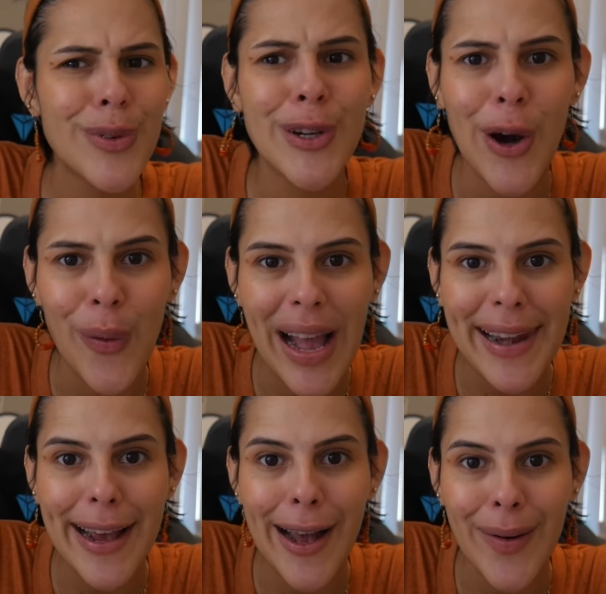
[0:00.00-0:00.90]
go get
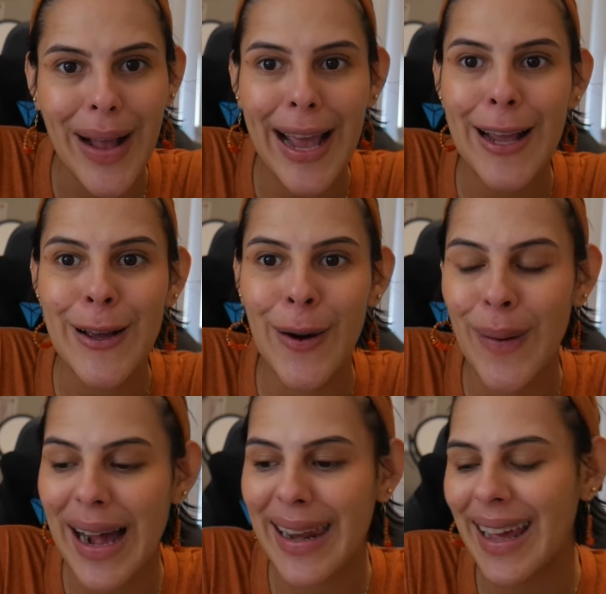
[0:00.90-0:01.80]
it, okay? Go
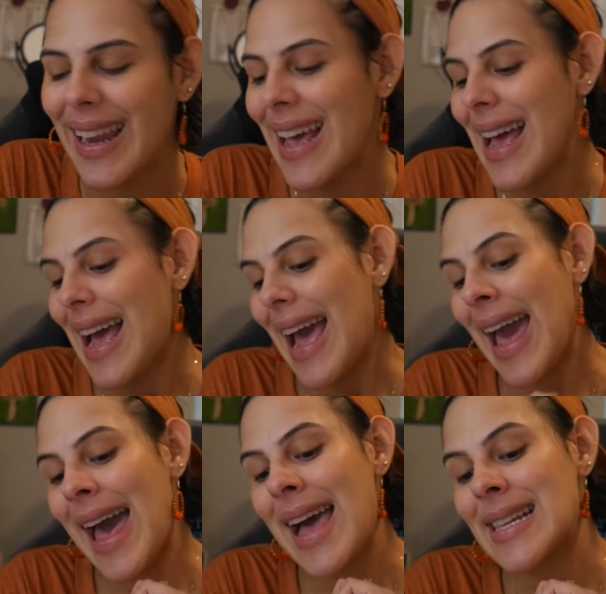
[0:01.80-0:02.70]
get it.
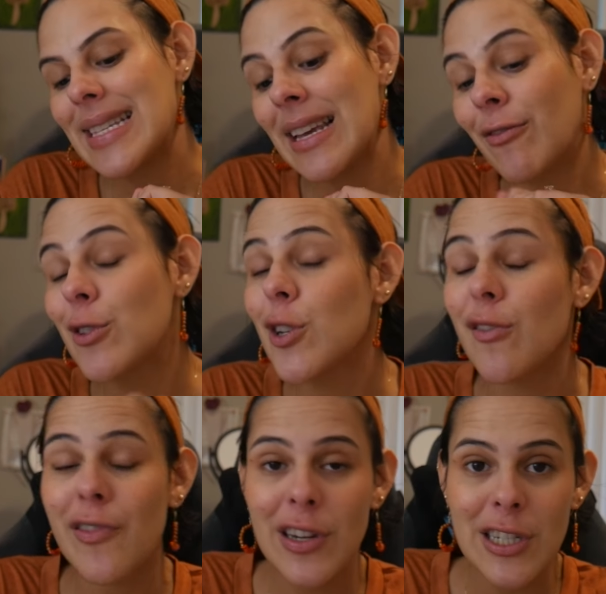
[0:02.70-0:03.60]
And if you
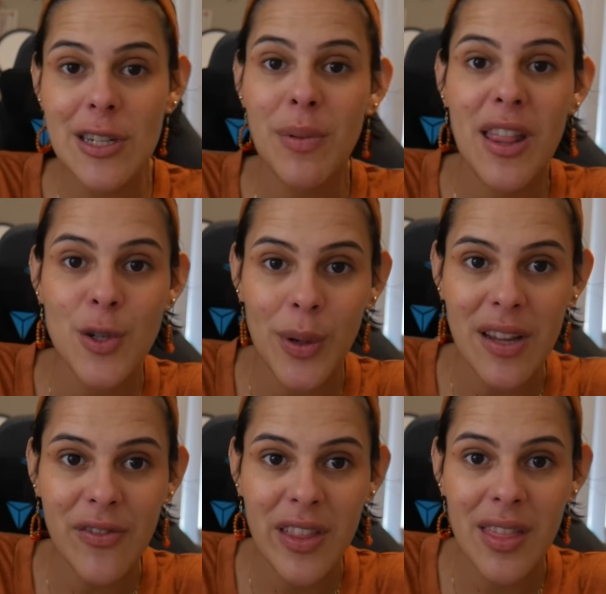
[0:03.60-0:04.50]
don't finish it by the
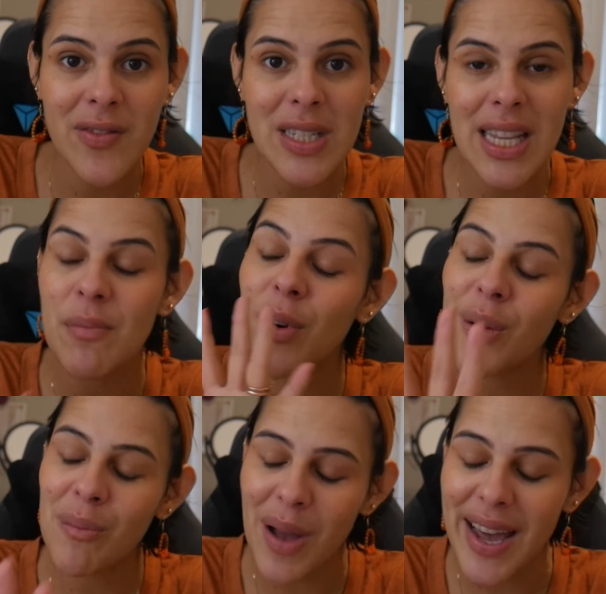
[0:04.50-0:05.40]
25th of
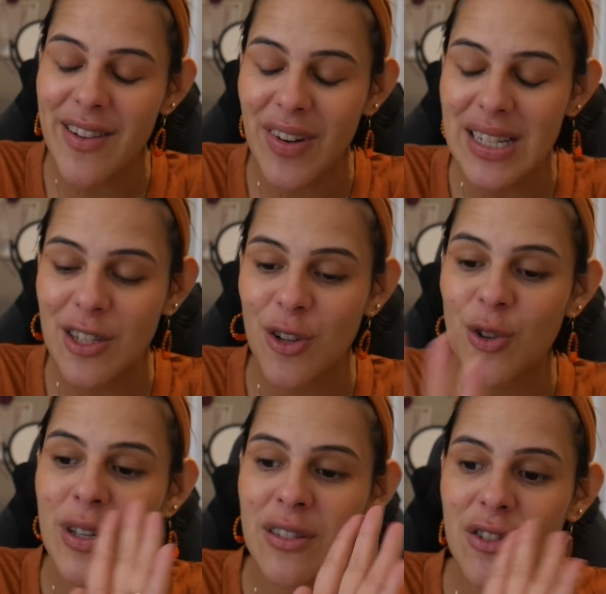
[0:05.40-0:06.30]
December, my advice to
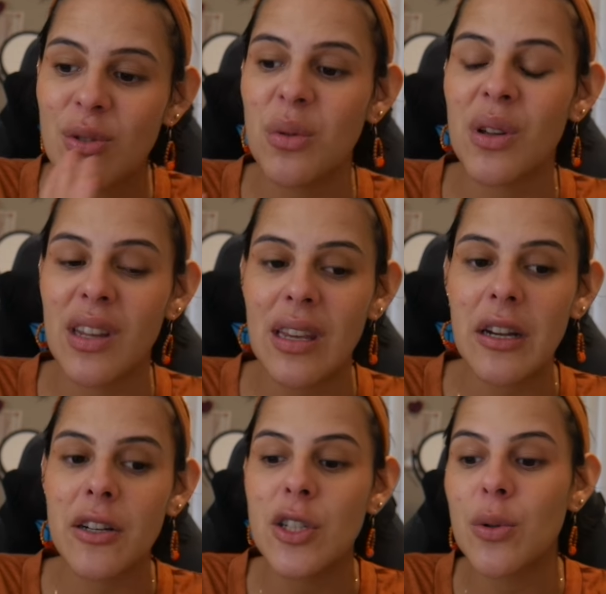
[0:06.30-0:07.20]
you is to
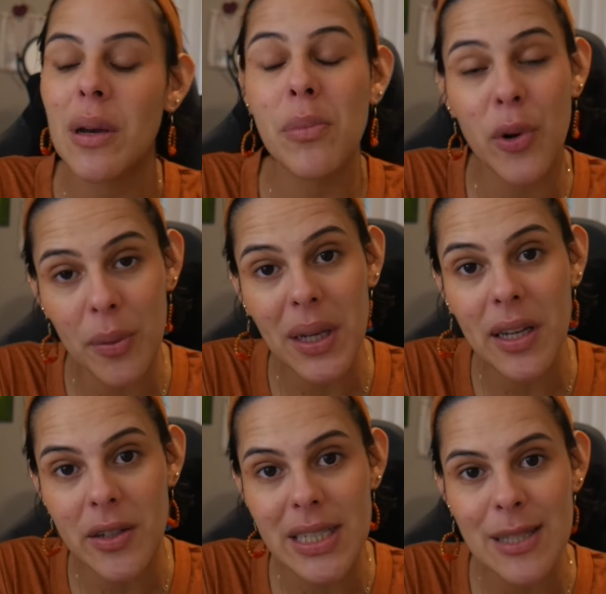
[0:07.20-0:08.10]
adhere to a Puerto
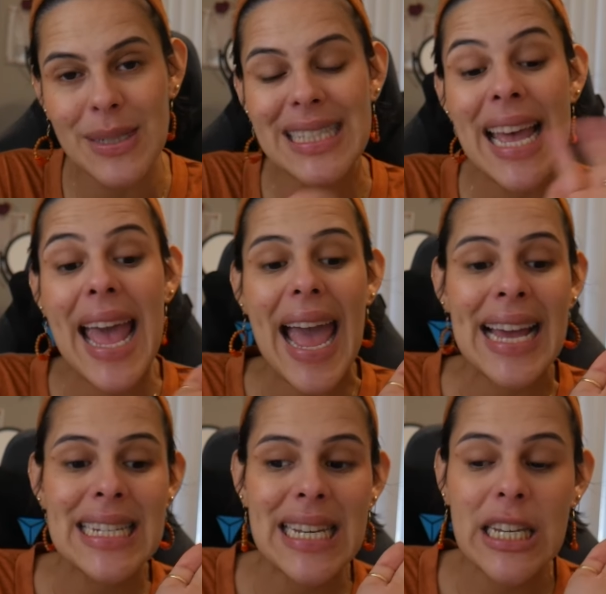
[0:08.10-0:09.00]
Rican Christmas
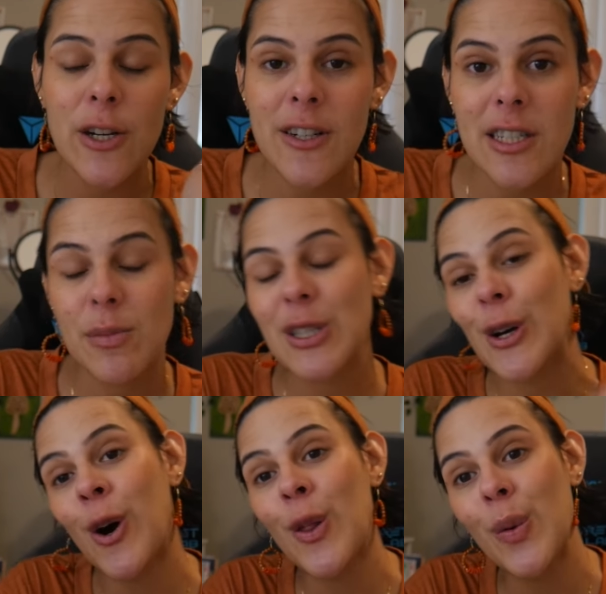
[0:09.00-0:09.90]
and take your Christmas
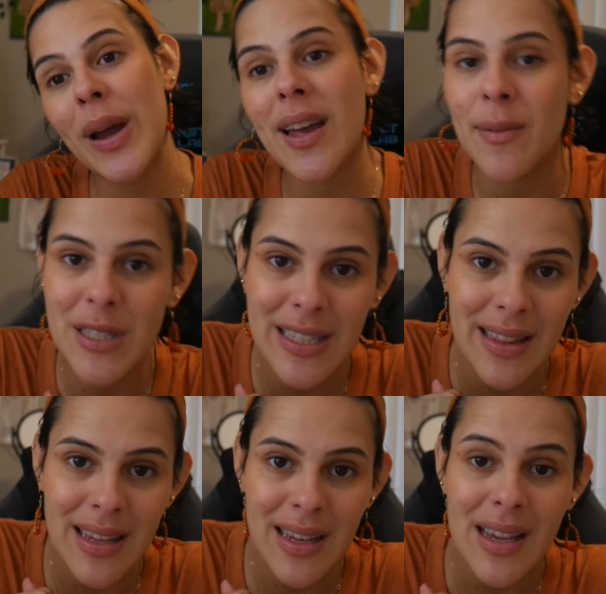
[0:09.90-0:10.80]
all the way up to
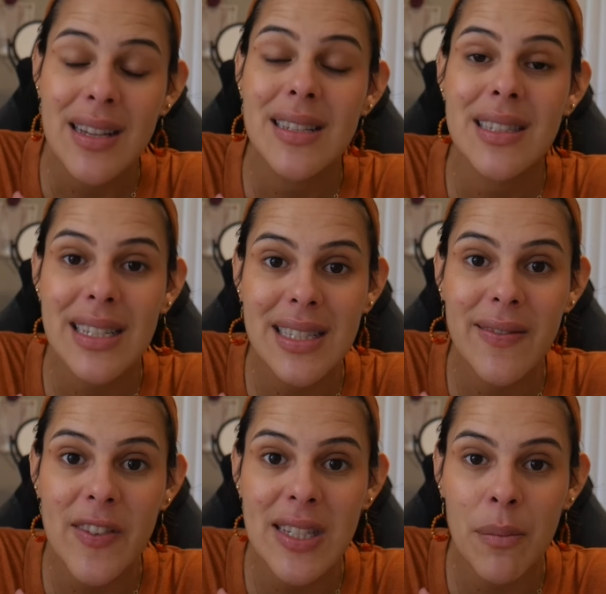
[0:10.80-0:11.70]
the 6th of
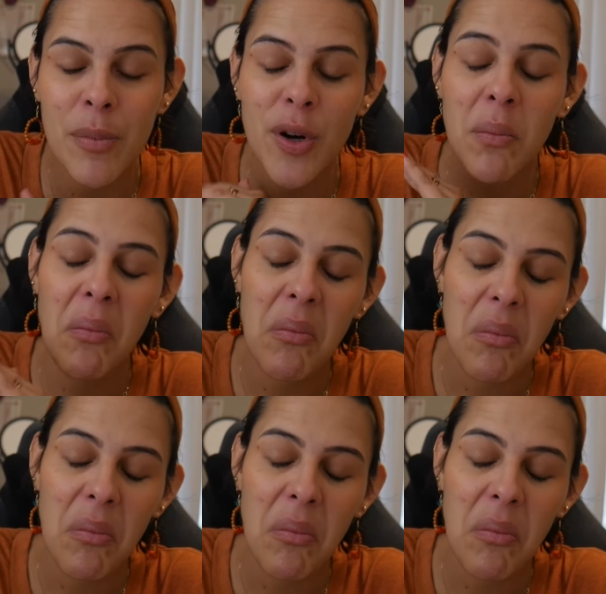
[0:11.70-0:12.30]
December,